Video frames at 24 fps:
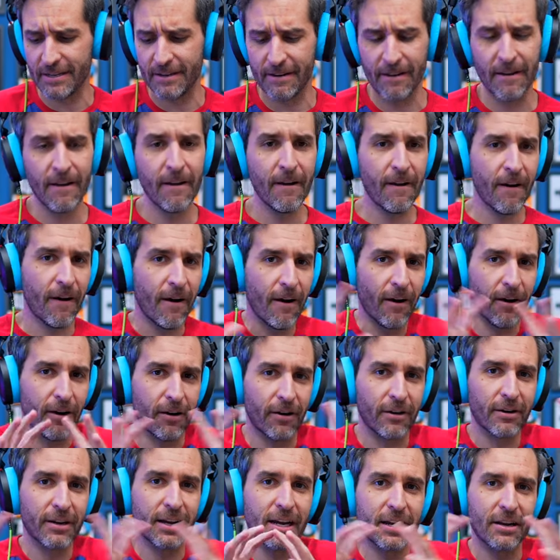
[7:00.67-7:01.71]
it,
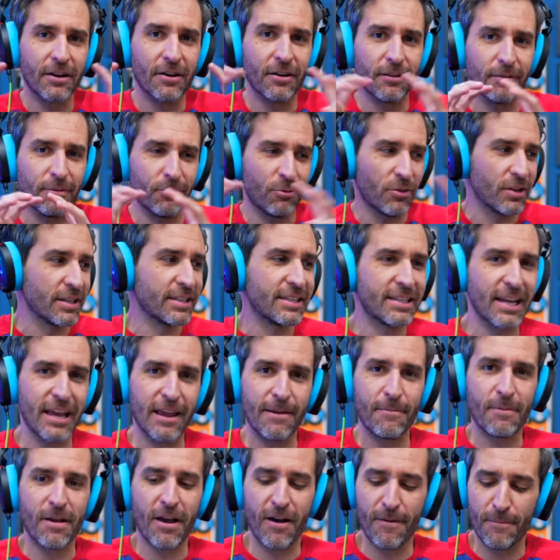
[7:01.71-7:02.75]
are kind of the
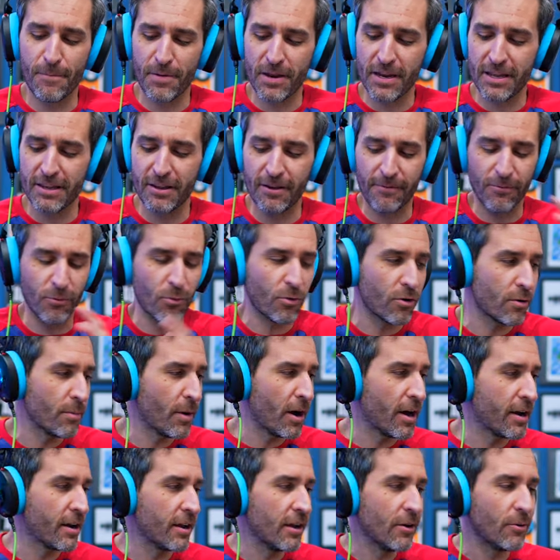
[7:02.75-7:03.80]
same company. You have Warm
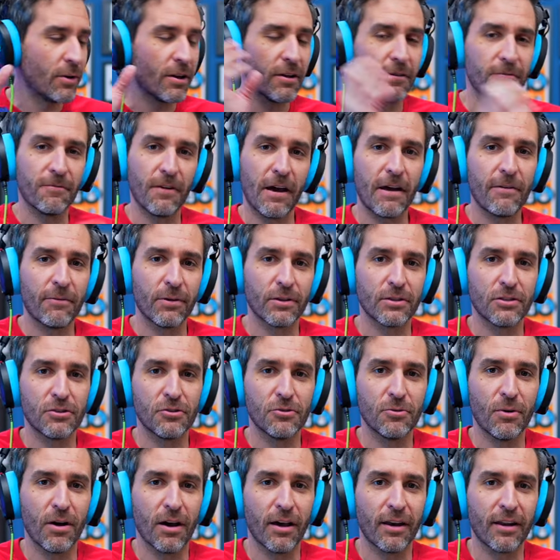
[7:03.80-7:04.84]
Audio and you have
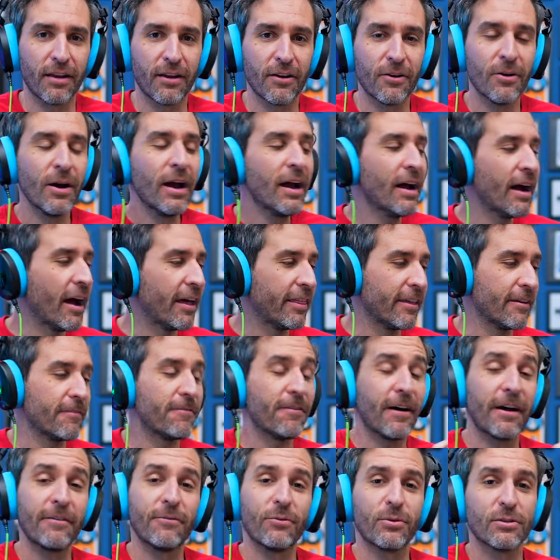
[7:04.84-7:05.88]
512 Audio. I think
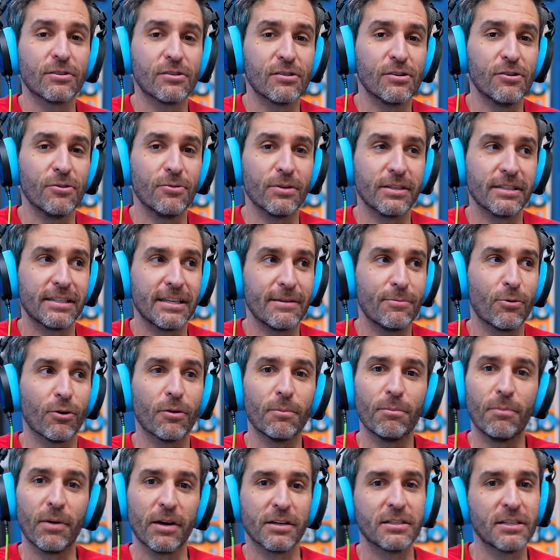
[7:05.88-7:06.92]
512 is the more
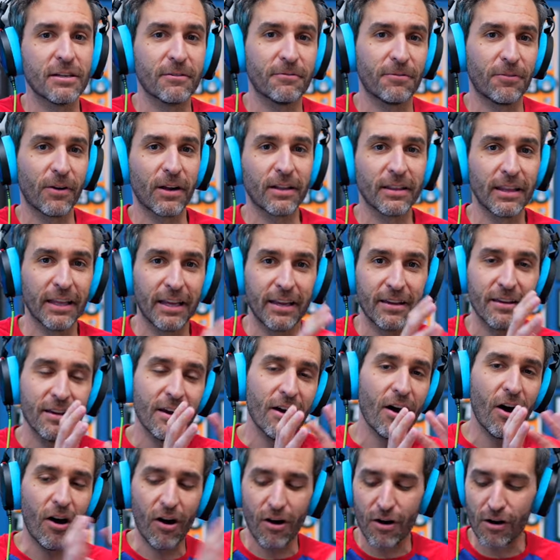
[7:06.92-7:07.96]
budget-friendly
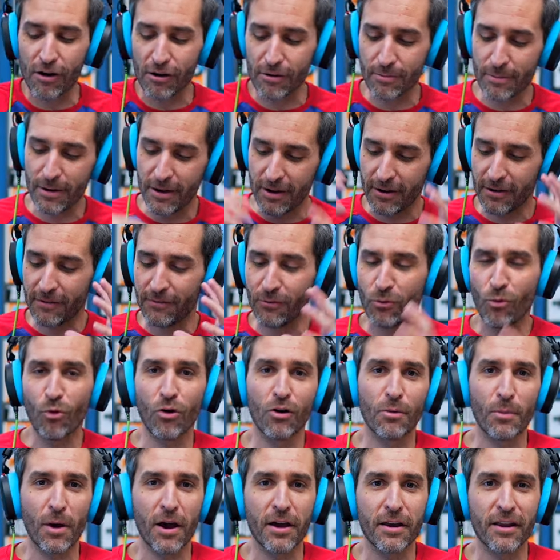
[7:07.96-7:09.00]
arm of
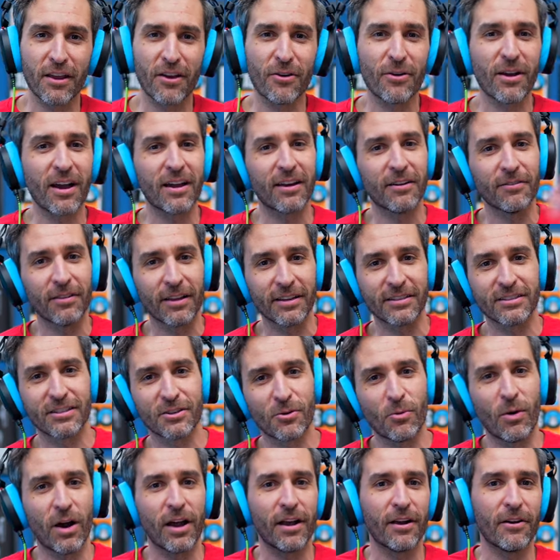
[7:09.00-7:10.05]
Warm Audio, kind of like
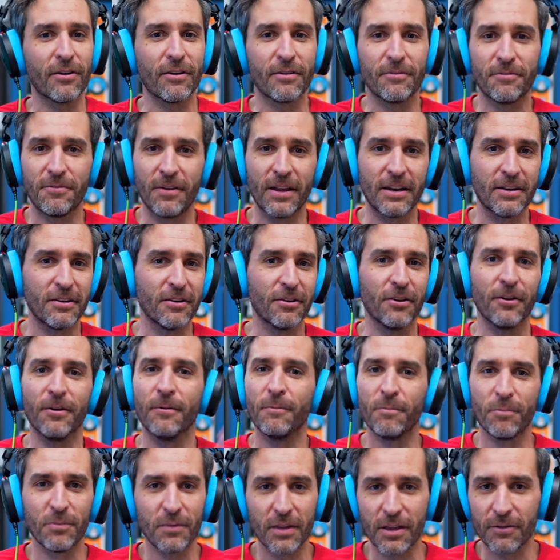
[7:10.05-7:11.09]
Squier and Fender
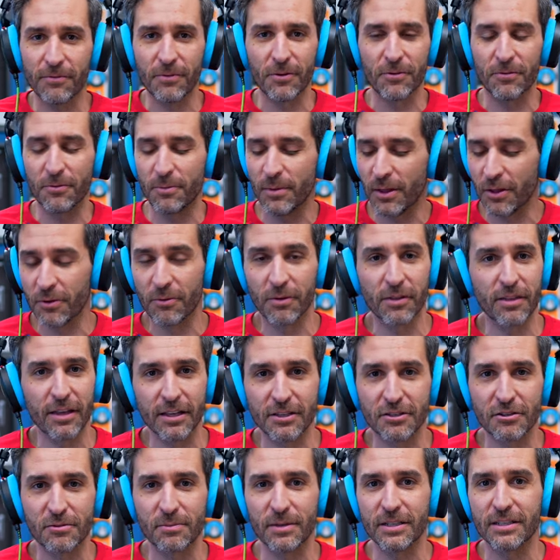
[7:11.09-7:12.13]
if you're familiar with
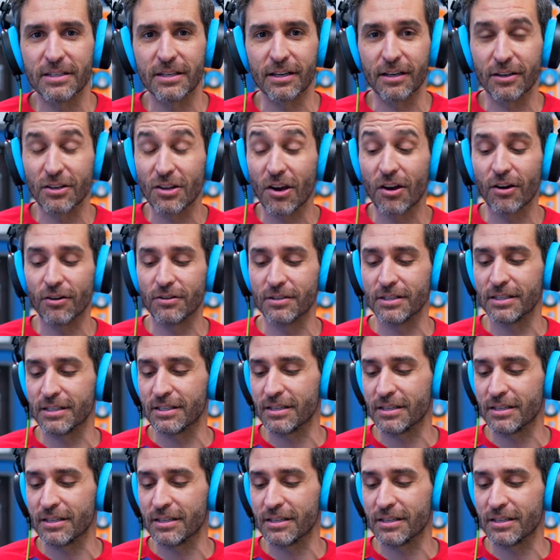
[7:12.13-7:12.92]
instruments and guitars and